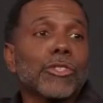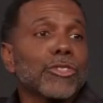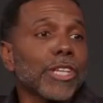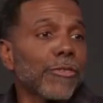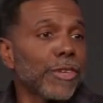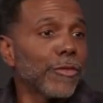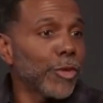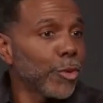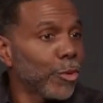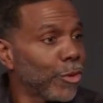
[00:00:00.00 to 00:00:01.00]
yourself in
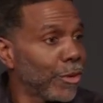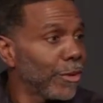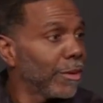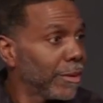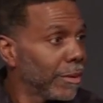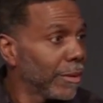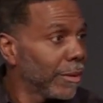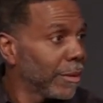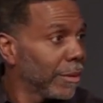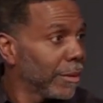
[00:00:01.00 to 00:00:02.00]
view.
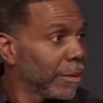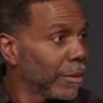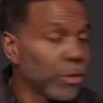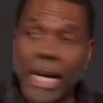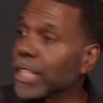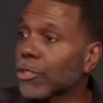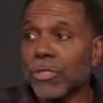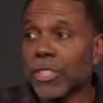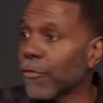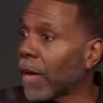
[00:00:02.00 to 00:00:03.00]
You got to get
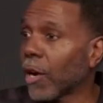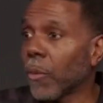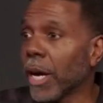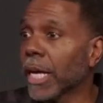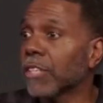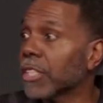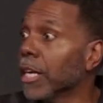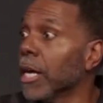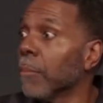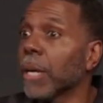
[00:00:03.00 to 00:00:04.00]
yourself out of the way. He
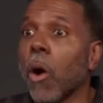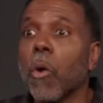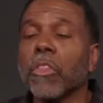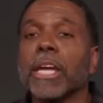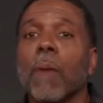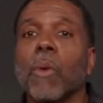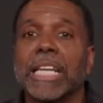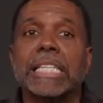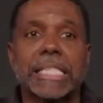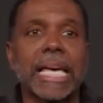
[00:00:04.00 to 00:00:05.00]
said, Behold the Lamb. What
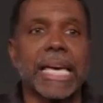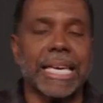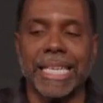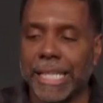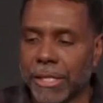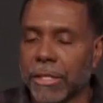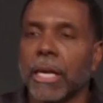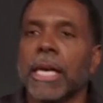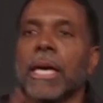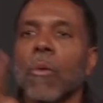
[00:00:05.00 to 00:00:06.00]
he is saying is,
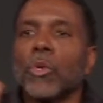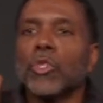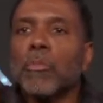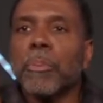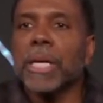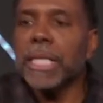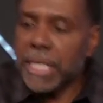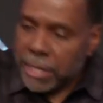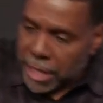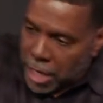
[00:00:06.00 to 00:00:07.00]
Would you
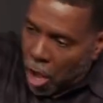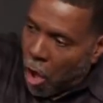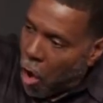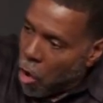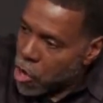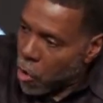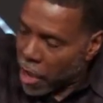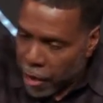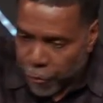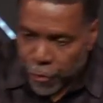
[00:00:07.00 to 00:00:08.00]
please get all
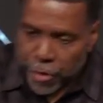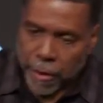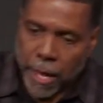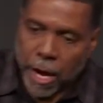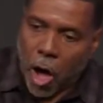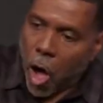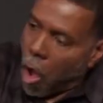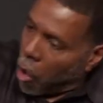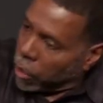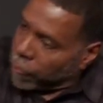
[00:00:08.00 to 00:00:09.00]
your effort and all